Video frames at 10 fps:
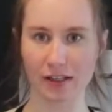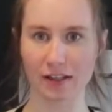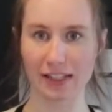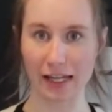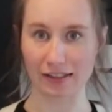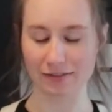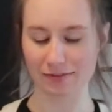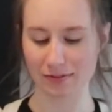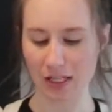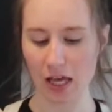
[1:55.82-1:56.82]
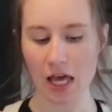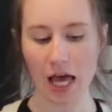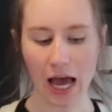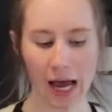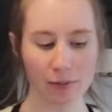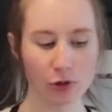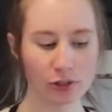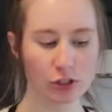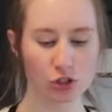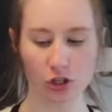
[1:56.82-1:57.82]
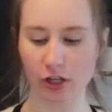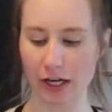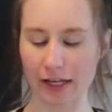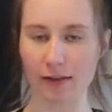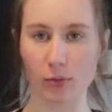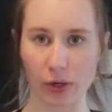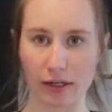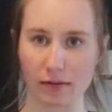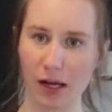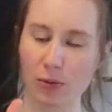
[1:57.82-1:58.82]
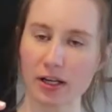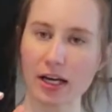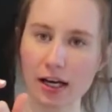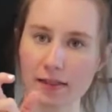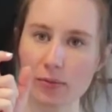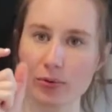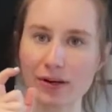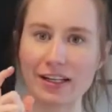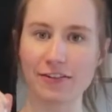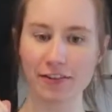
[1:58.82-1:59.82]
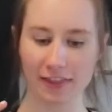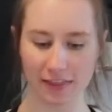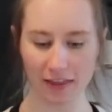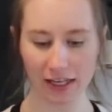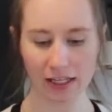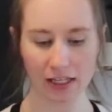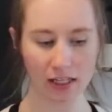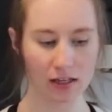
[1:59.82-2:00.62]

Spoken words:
Done. I'm going to start cutting the bread. I want to cut them pretty thick.